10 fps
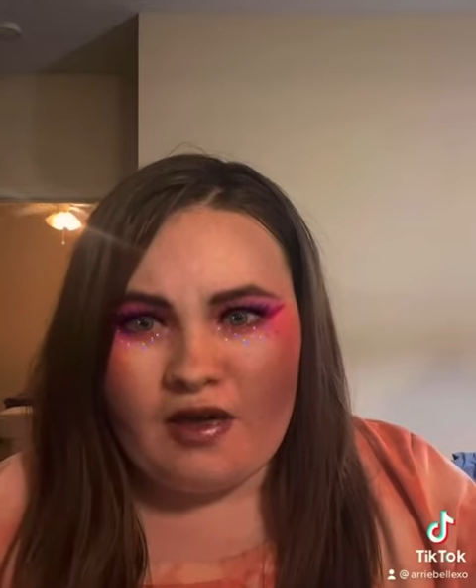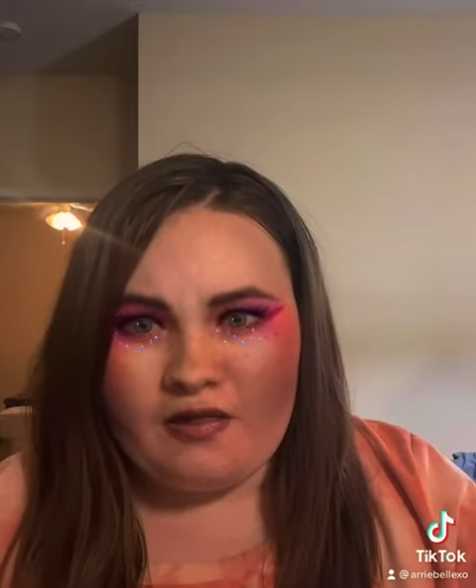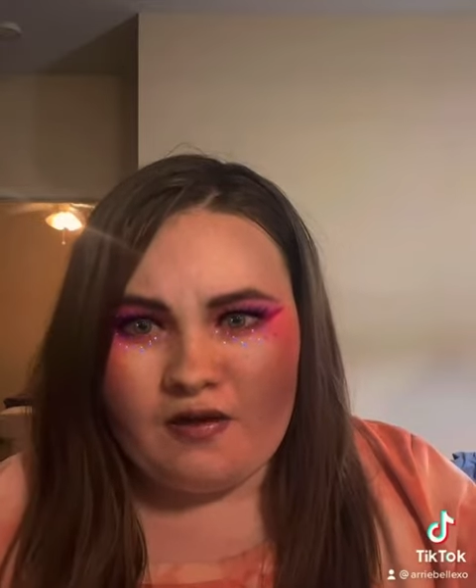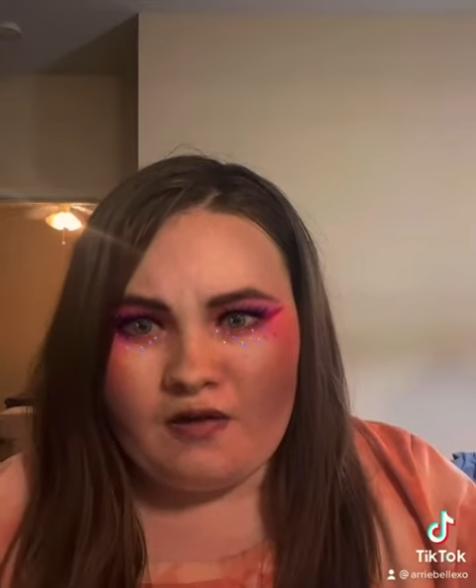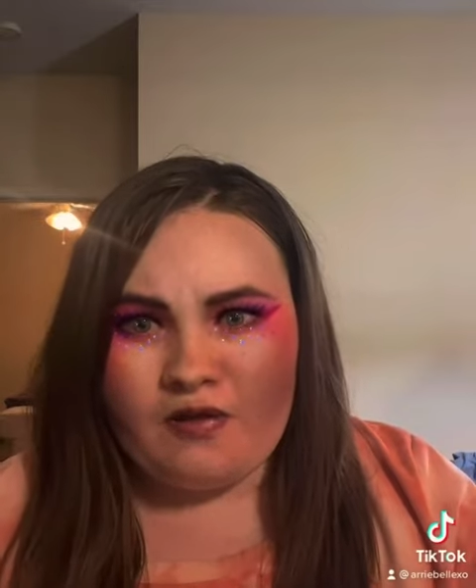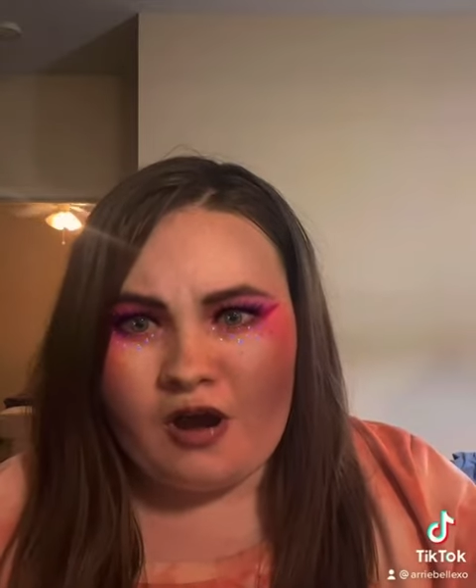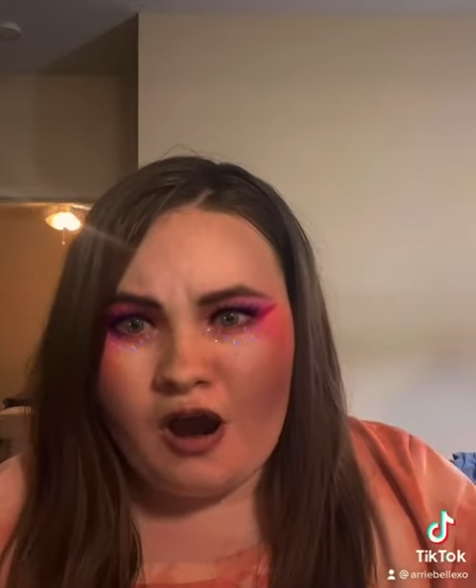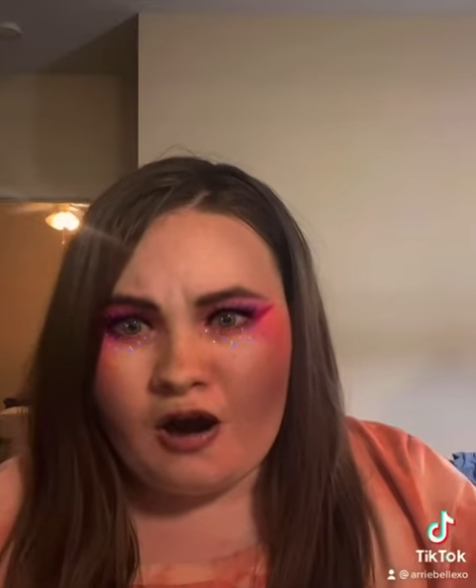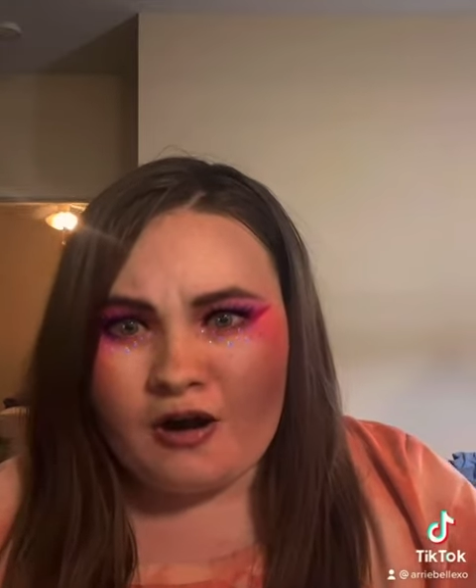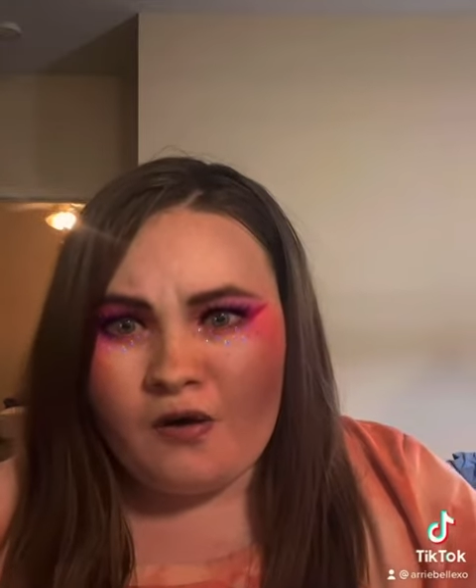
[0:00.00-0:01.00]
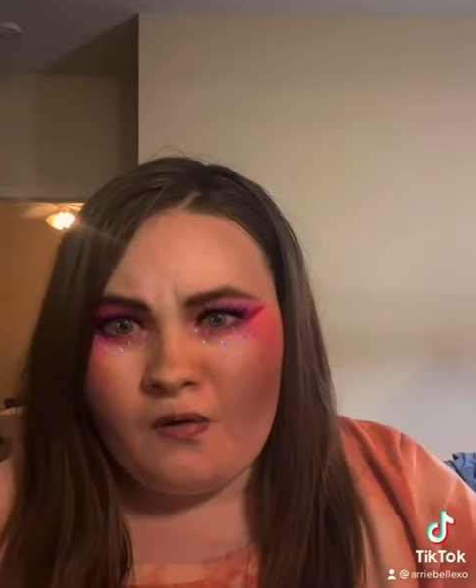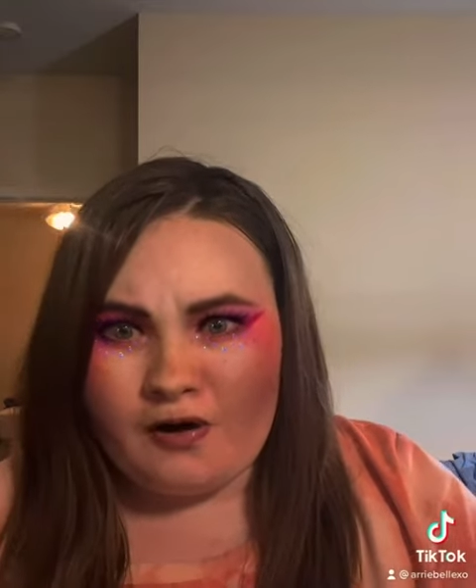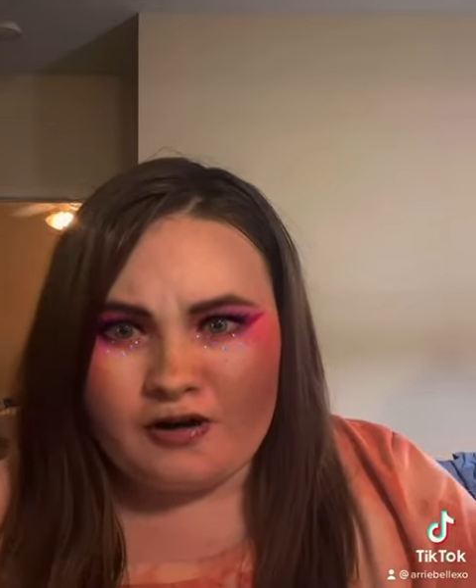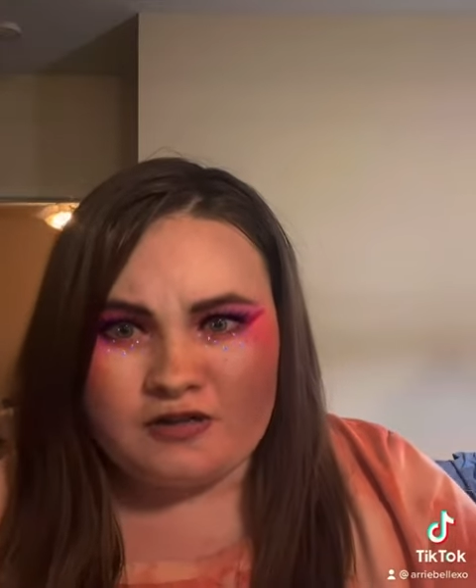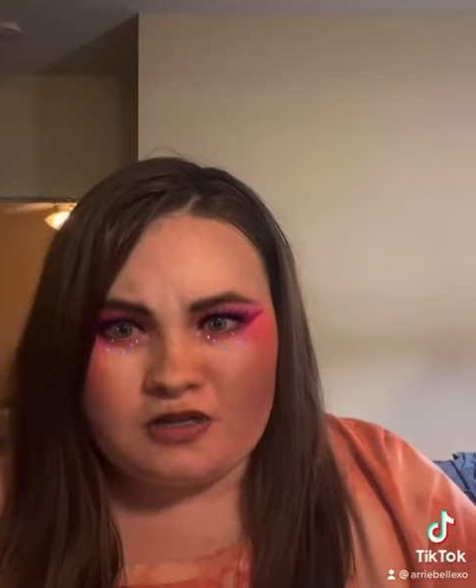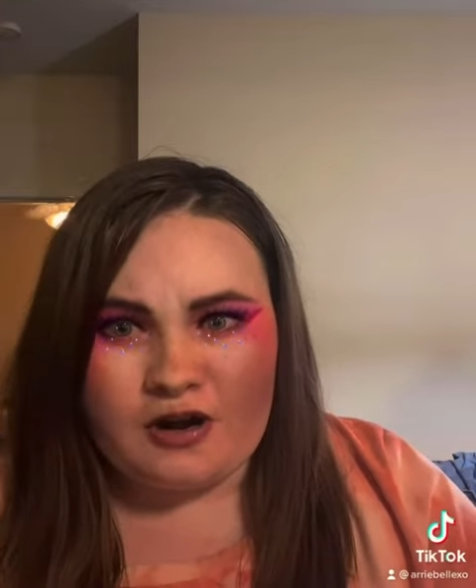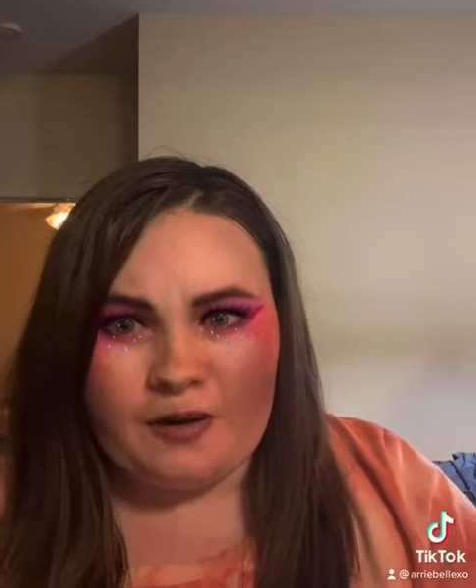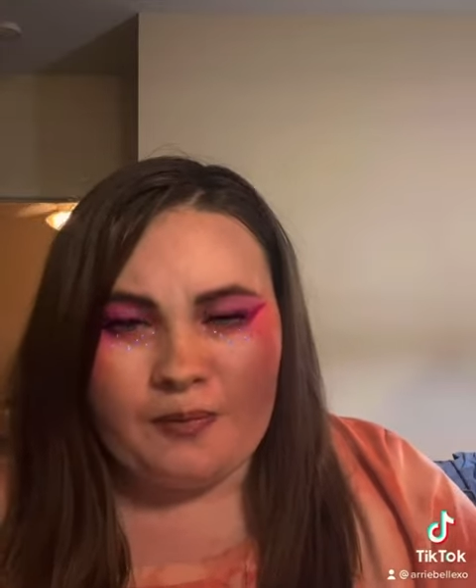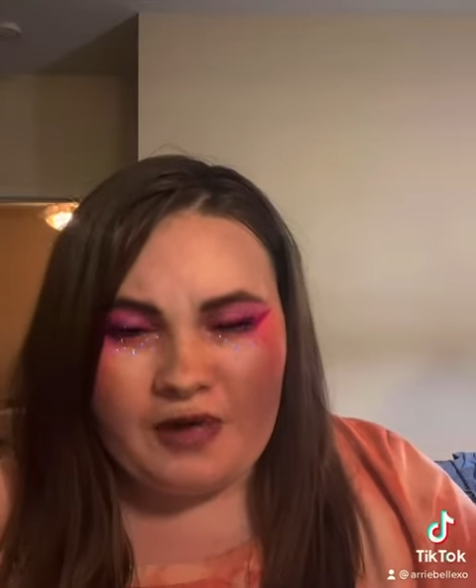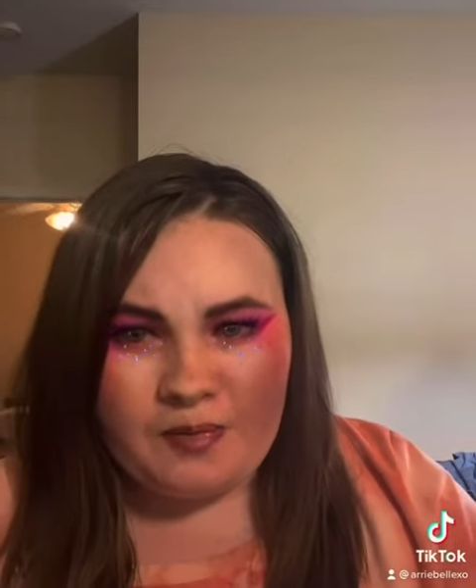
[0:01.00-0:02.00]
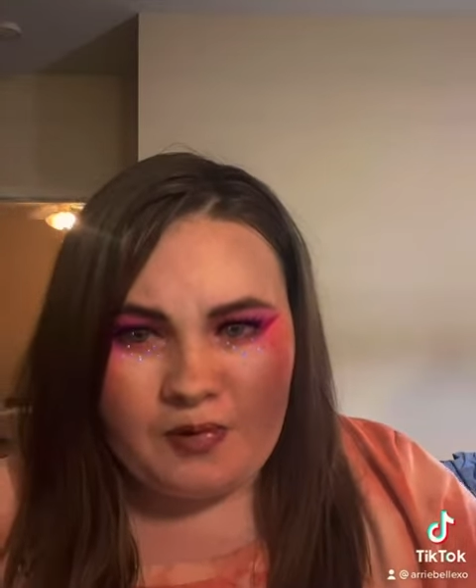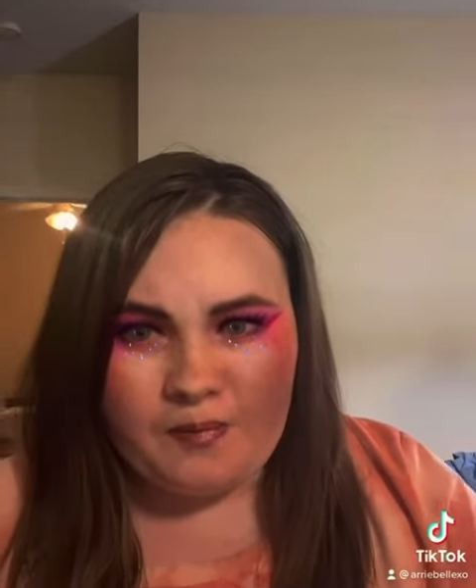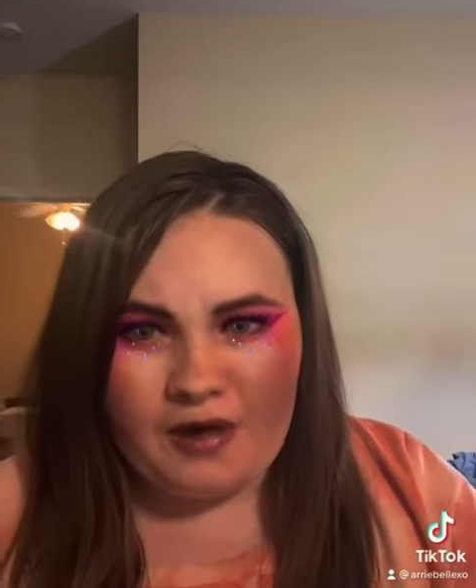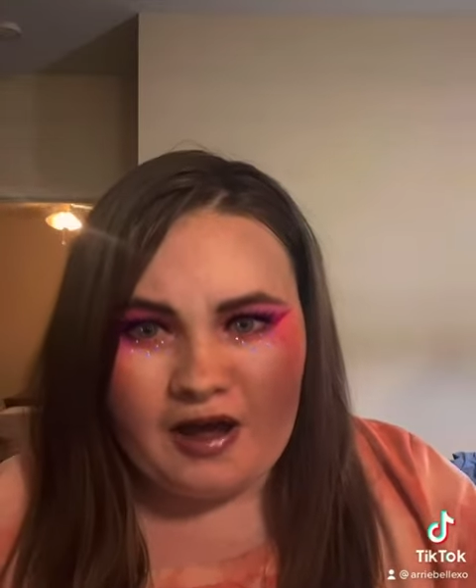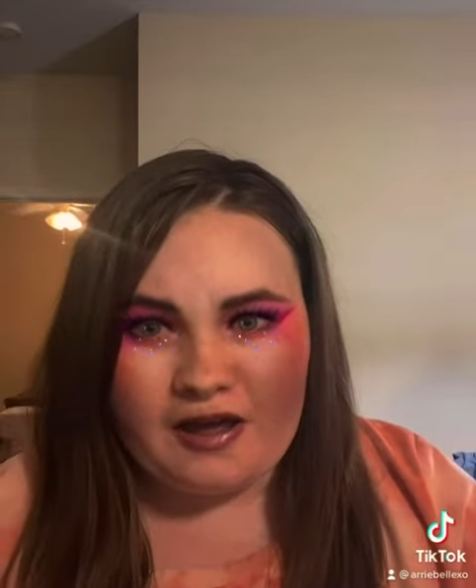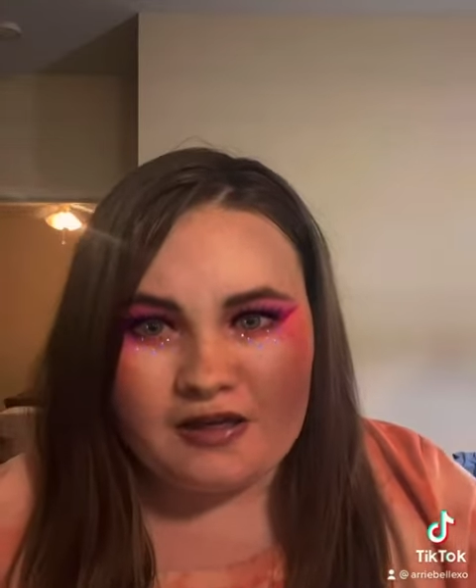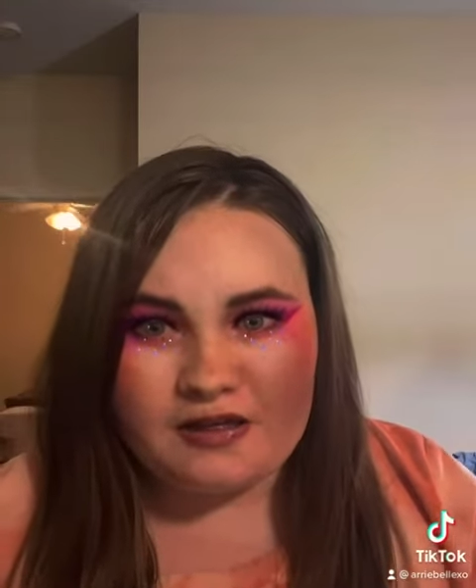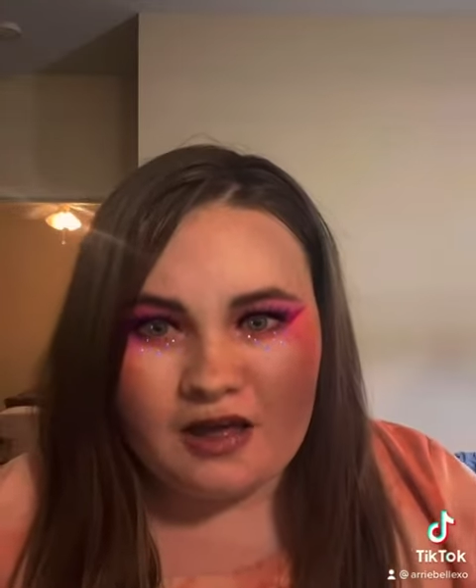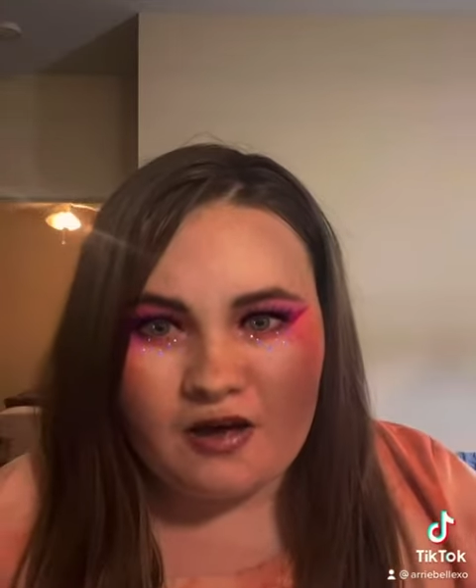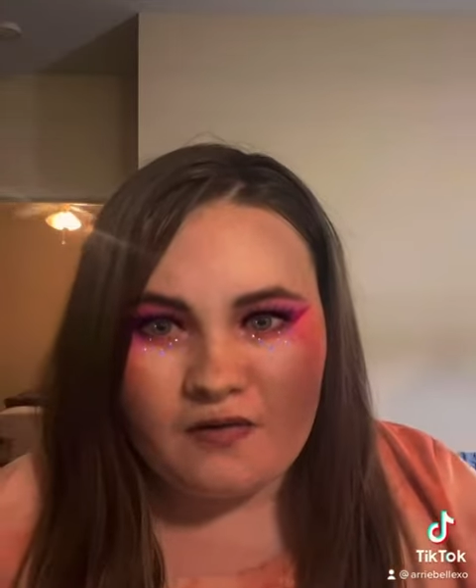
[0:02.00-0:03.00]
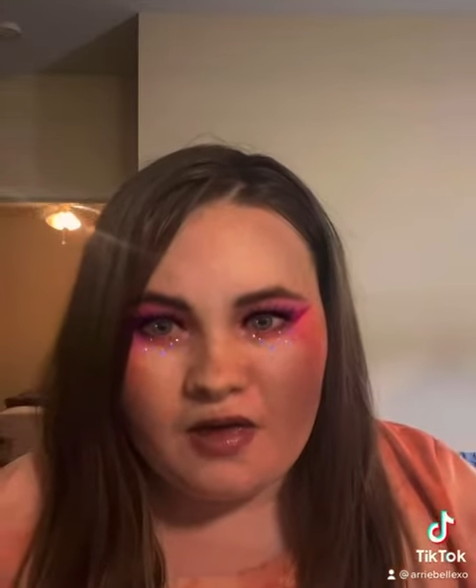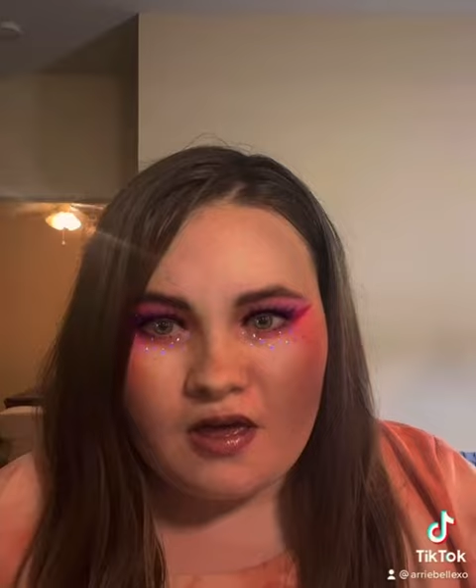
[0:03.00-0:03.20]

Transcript: and then the car horn started beeping by itself,